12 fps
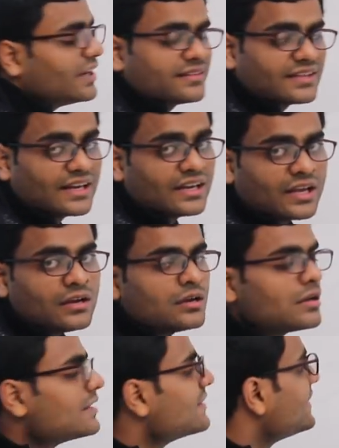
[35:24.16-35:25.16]
it send an
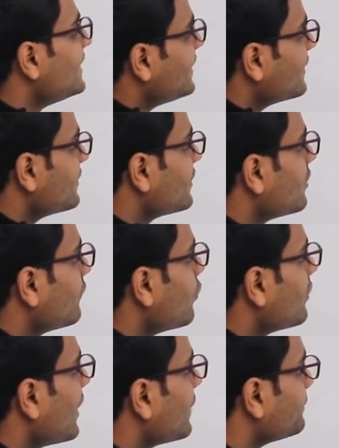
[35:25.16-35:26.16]
CTS signal
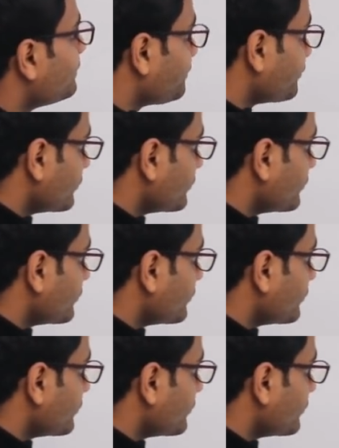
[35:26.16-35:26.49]
for that.